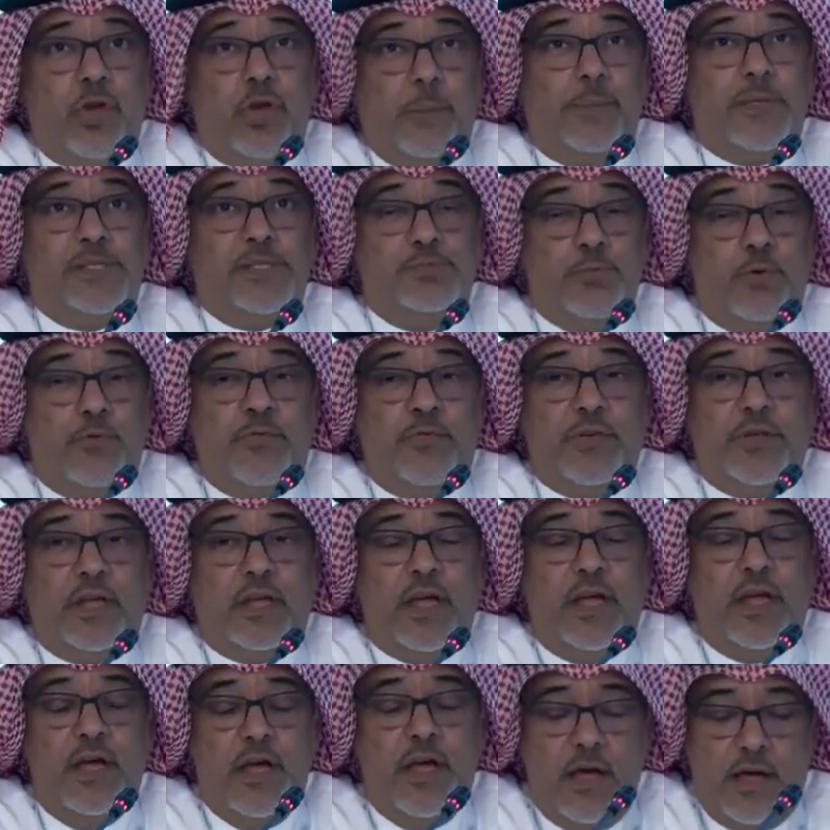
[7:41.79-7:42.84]
us moving
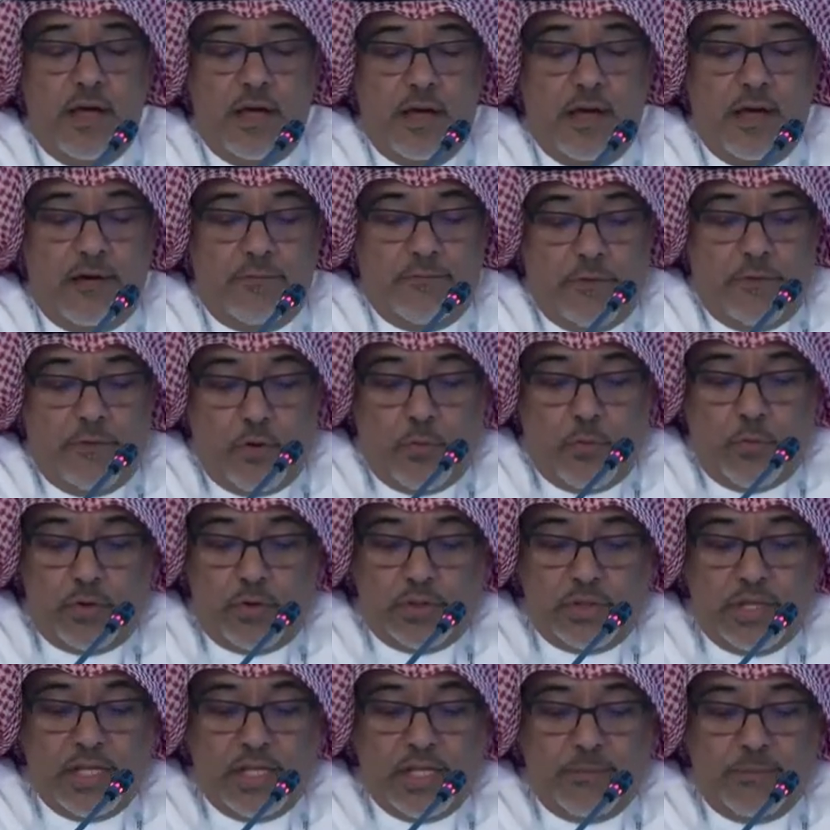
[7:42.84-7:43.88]
forward
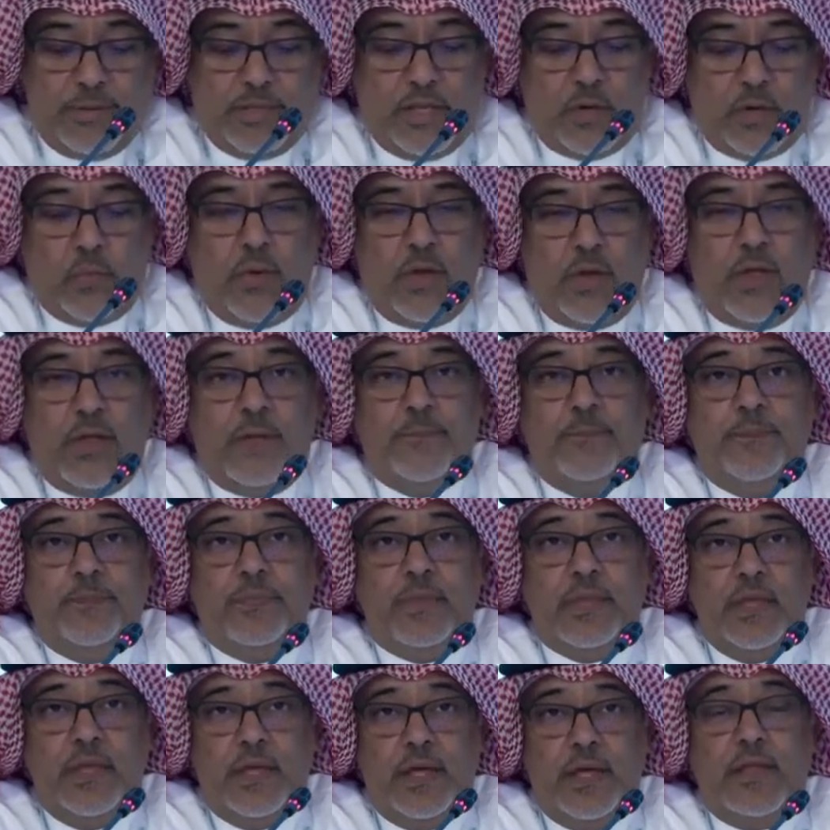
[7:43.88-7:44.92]
in a better way.
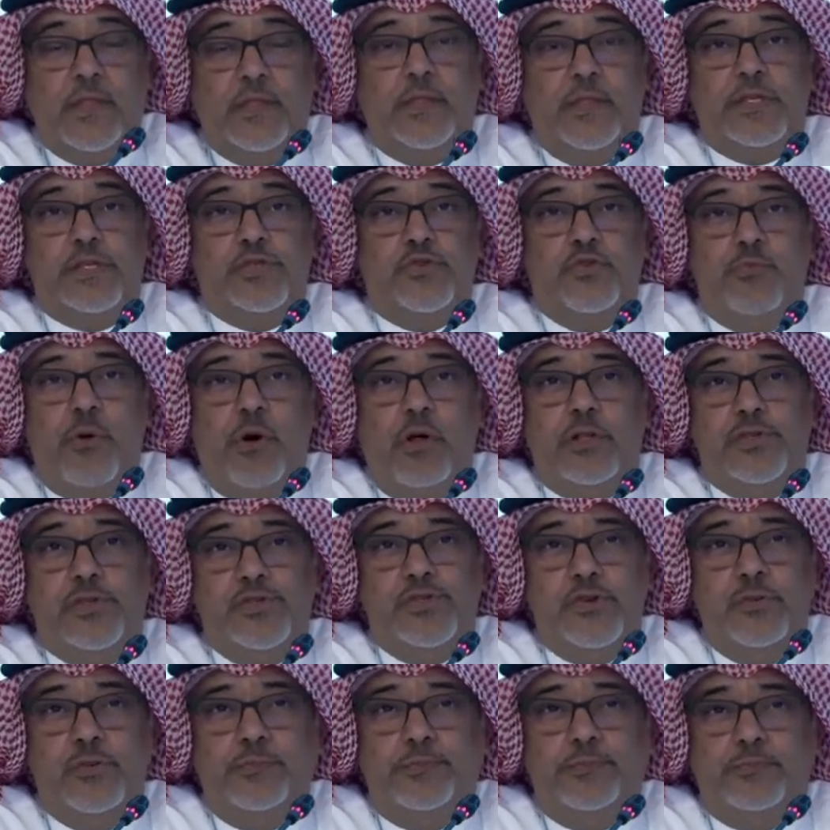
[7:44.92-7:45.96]
In this room
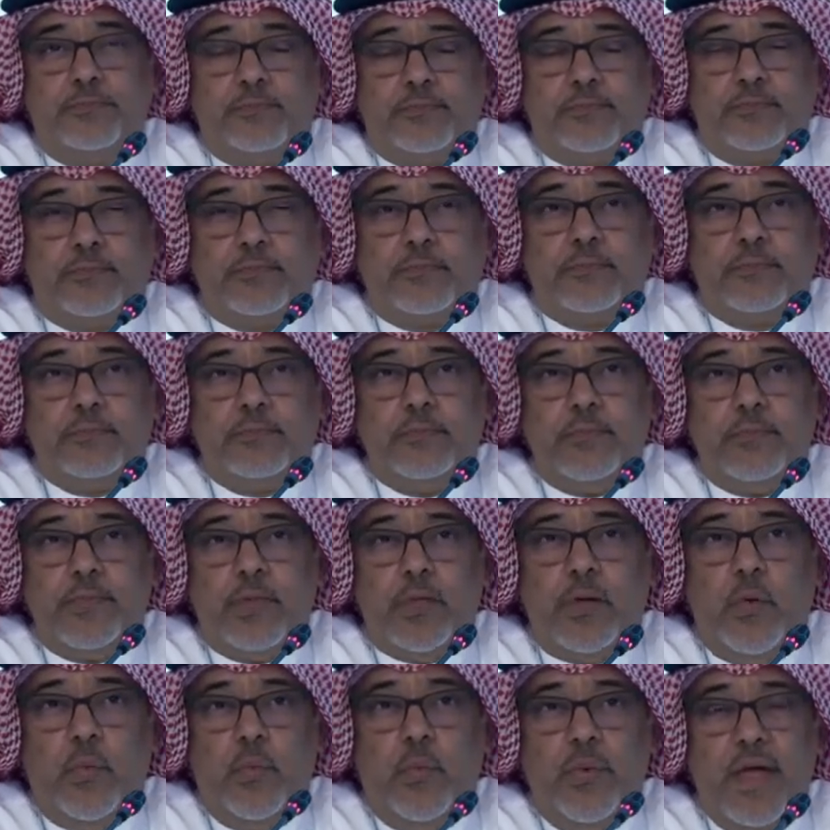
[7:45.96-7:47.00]
also,
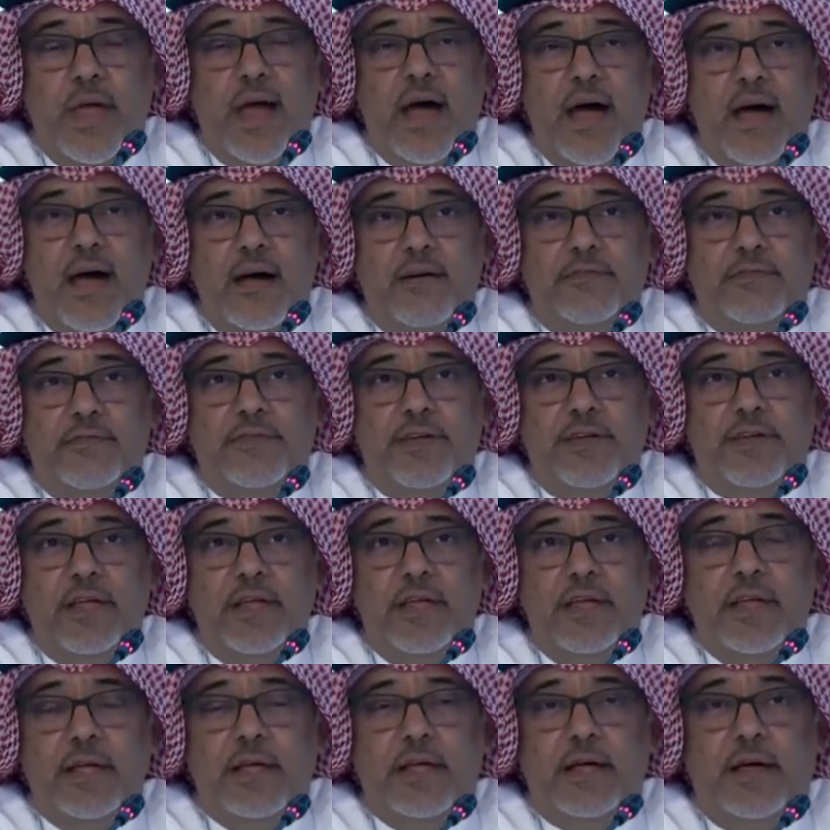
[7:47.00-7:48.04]
we have,
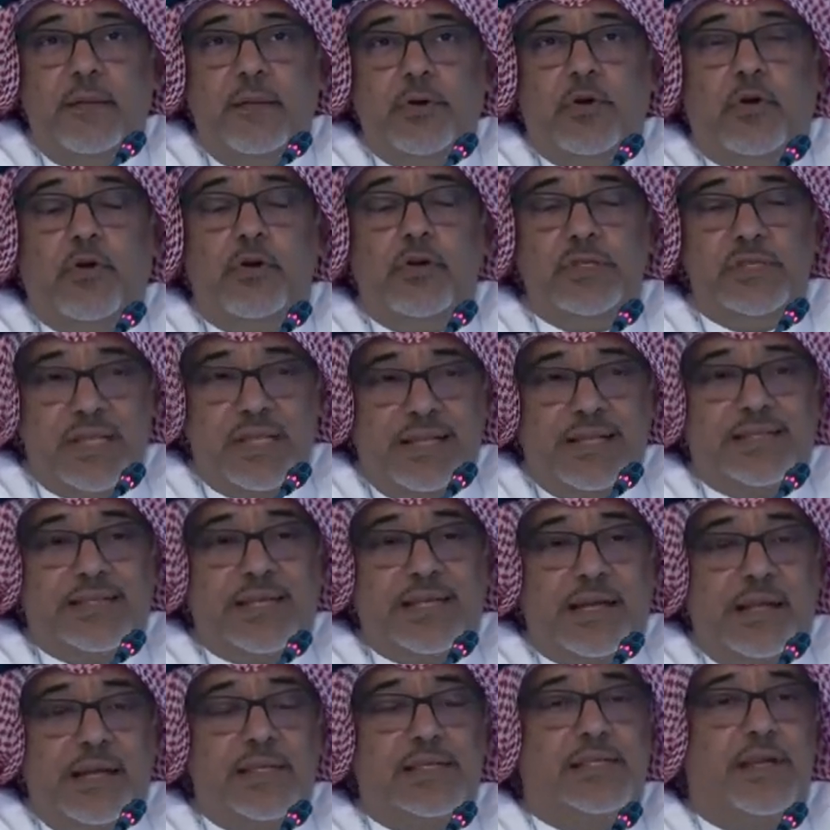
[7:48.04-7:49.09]
because it's a
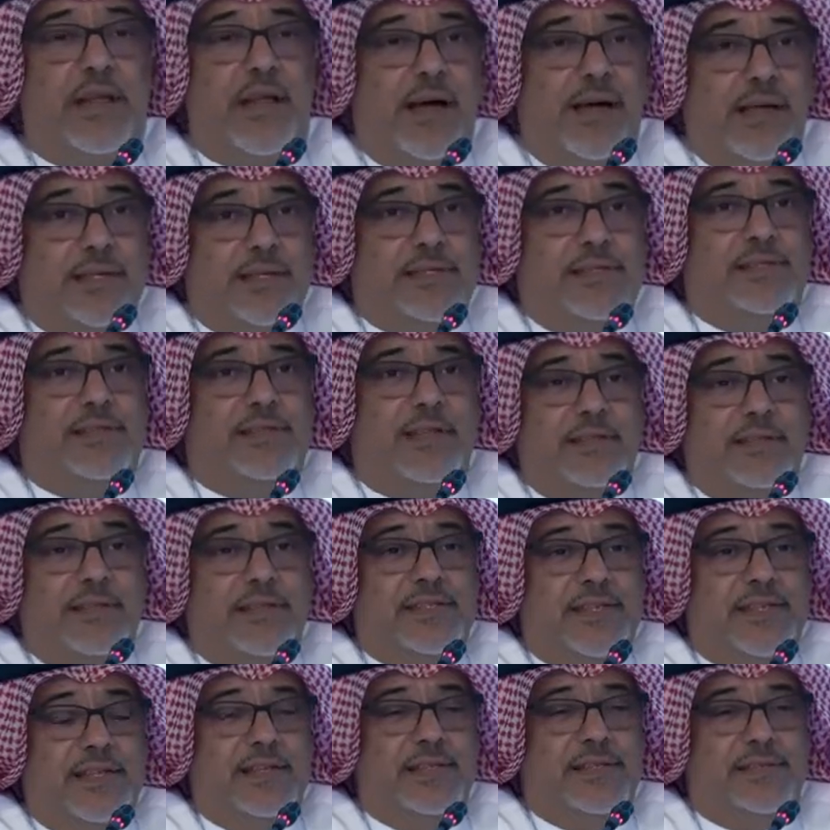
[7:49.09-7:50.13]
clusterized
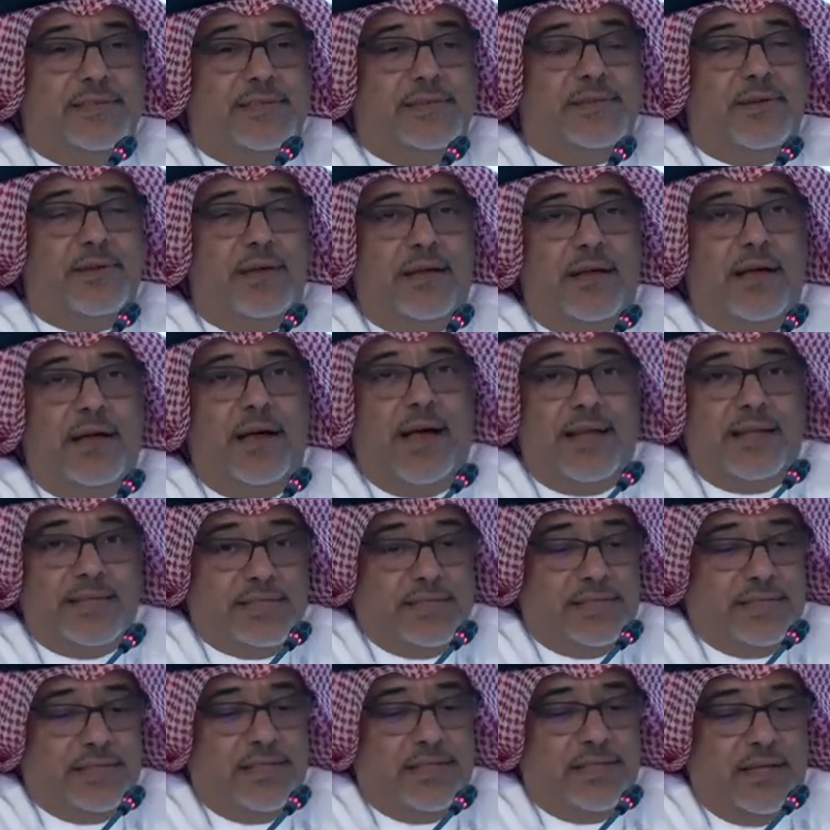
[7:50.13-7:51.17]
disease,
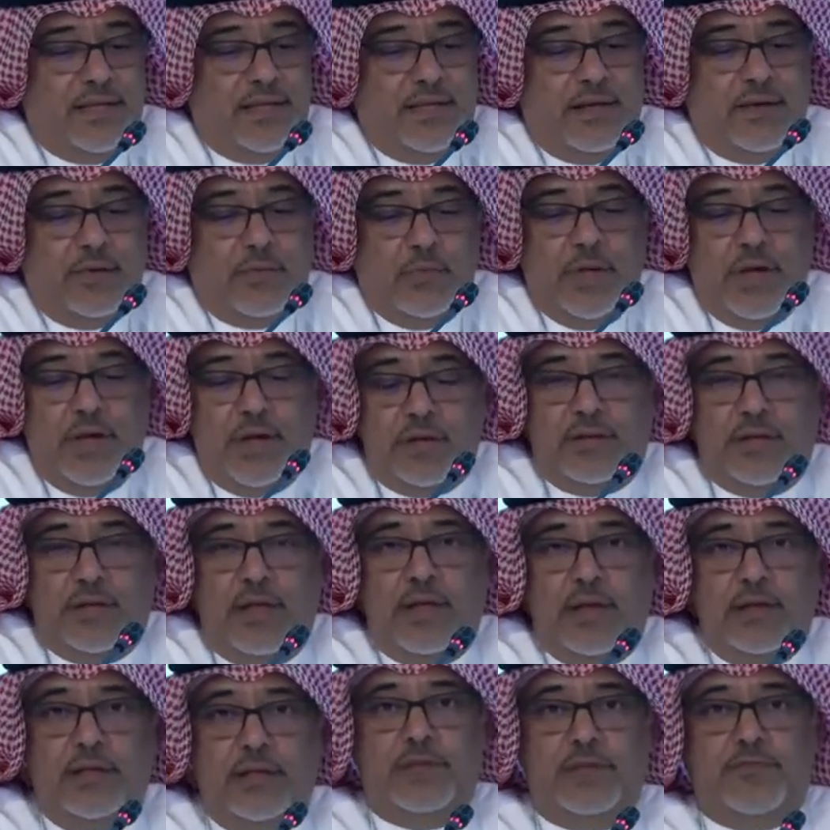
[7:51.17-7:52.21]
as we heard
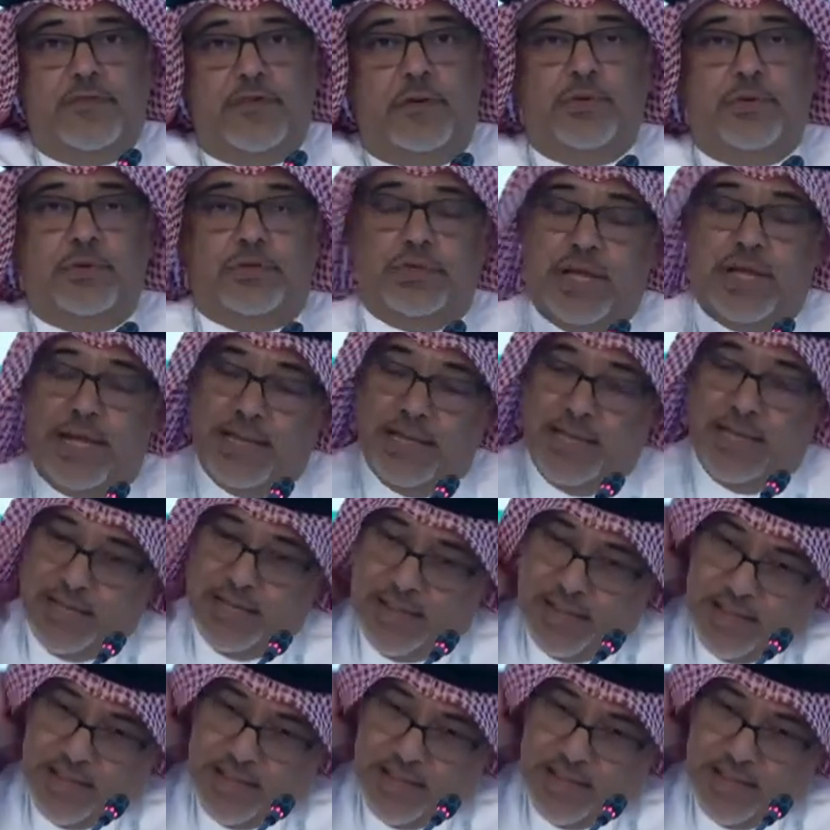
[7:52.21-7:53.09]
earlier from Dr. Ali,